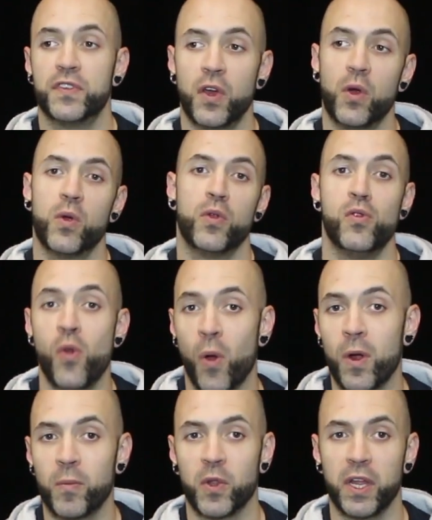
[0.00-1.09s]
So
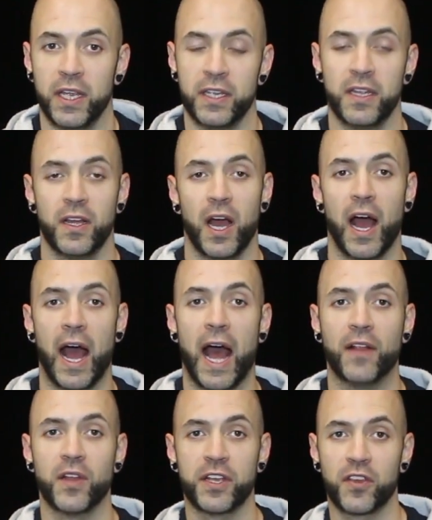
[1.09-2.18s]
normally
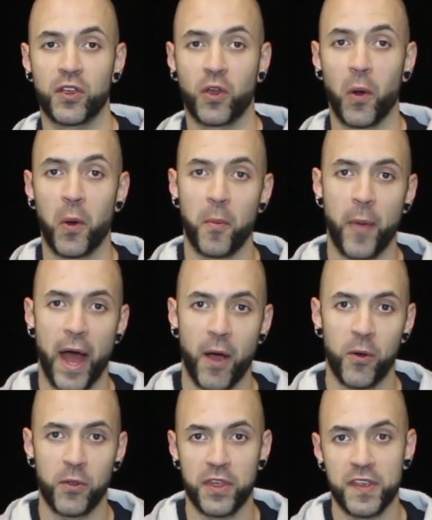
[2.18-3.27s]
I like to go
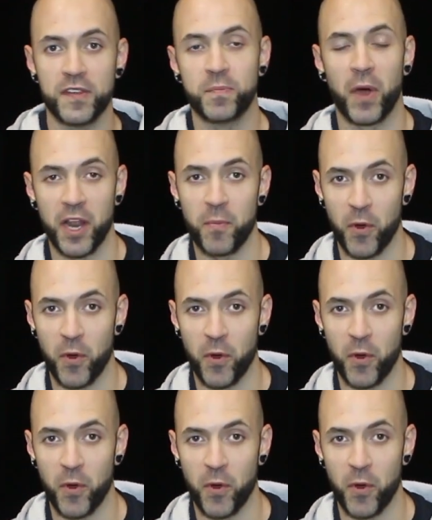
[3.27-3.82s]
about these Monday